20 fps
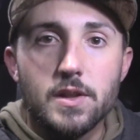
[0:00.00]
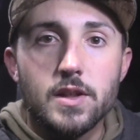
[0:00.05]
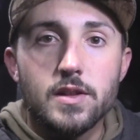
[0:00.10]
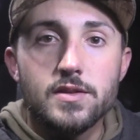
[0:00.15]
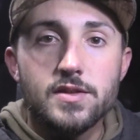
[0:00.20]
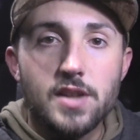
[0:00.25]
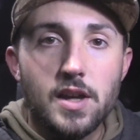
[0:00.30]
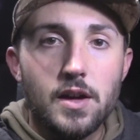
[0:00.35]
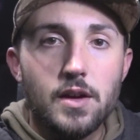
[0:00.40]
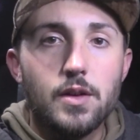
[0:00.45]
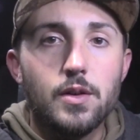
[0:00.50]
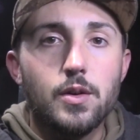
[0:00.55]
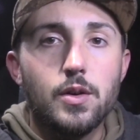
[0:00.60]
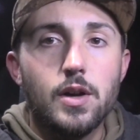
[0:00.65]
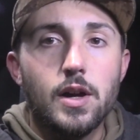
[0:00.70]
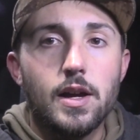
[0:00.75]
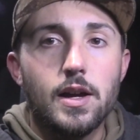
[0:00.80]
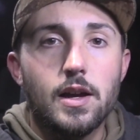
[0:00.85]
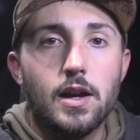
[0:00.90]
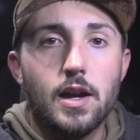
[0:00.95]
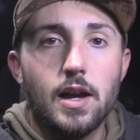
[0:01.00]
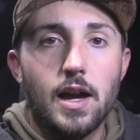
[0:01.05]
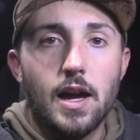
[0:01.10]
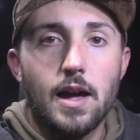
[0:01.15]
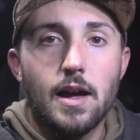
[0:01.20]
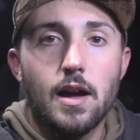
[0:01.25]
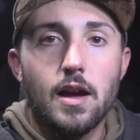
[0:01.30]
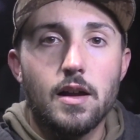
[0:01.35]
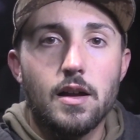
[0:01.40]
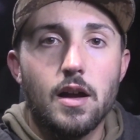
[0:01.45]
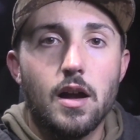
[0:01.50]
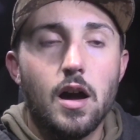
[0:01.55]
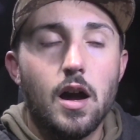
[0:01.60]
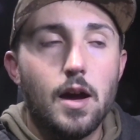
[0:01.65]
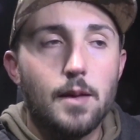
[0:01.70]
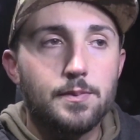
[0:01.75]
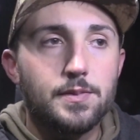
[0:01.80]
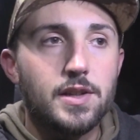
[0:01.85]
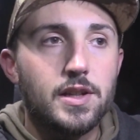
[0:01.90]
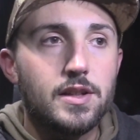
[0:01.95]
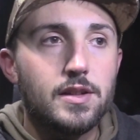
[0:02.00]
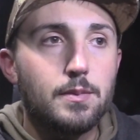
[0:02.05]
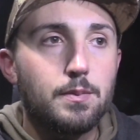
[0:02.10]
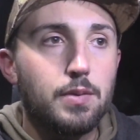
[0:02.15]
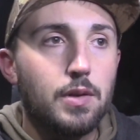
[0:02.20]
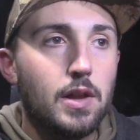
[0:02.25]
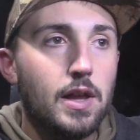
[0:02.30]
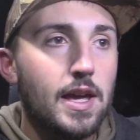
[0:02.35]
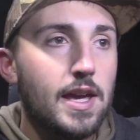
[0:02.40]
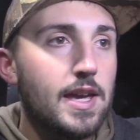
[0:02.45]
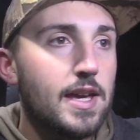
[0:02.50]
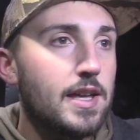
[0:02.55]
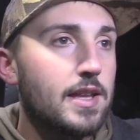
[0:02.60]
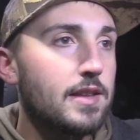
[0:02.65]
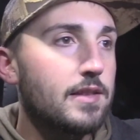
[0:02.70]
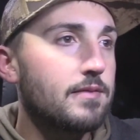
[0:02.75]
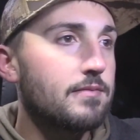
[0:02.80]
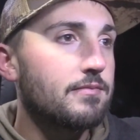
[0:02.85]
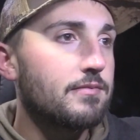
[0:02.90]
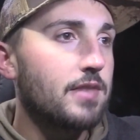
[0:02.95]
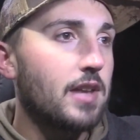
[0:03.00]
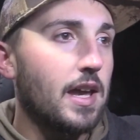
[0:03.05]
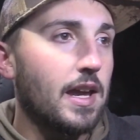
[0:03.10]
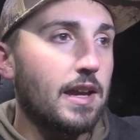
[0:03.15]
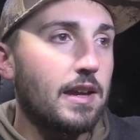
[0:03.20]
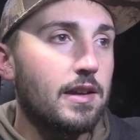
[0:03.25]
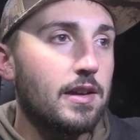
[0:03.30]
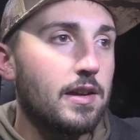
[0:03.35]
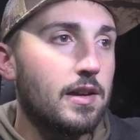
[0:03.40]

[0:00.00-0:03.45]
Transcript: So I opted to play it like